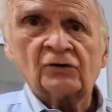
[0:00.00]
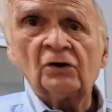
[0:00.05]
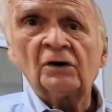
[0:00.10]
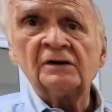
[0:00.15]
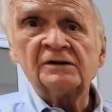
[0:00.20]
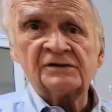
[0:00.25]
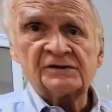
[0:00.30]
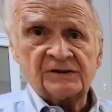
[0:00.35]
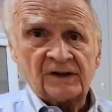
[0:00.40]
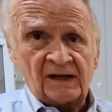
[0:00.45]

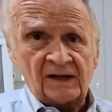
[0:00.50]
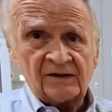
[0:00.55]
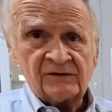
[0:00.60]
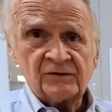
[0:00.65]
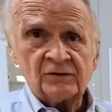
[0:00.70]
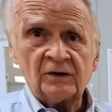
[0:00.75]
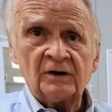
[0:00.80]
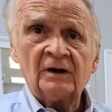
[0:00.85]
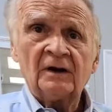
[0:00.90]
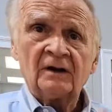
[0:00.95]
good, stays
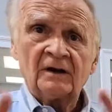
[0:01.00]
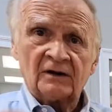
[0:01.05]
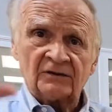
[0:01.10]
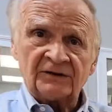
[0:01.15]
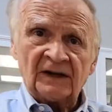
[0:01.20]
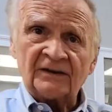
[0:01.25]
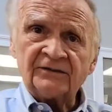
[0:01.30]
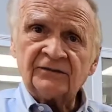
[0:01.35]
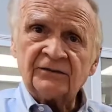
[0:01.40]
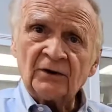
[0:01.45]
good, because
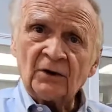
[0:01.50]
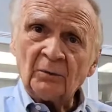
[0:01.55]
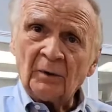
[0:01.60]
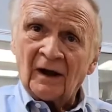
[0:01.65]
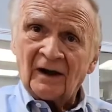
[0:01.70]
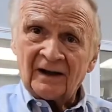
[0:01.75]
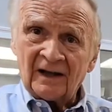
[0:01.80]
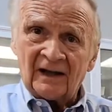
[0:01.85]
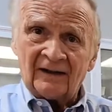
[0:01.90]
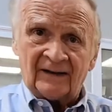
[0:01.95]
that's their
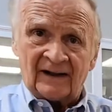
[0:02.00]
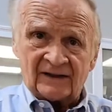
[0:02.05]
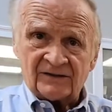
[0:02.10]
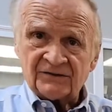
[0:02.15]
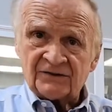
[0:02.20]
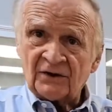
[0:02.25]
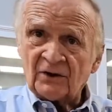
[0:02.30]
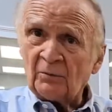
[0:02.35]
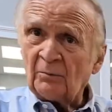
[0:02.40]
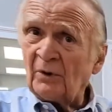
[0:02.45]

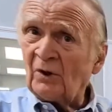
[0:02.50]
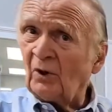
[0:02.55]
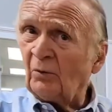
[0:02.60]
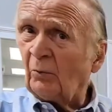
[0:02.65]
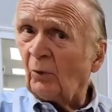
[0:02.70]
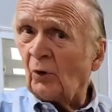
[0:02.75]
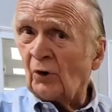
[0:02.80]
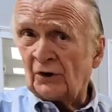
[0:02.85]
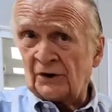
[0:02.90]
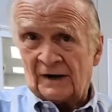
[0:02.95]

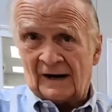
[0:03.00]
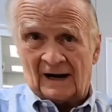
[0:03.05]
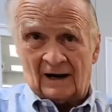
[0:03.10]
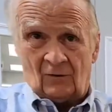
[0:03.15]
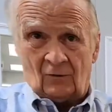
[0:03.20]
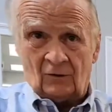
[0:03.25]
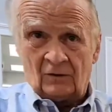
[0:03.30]
billboard now.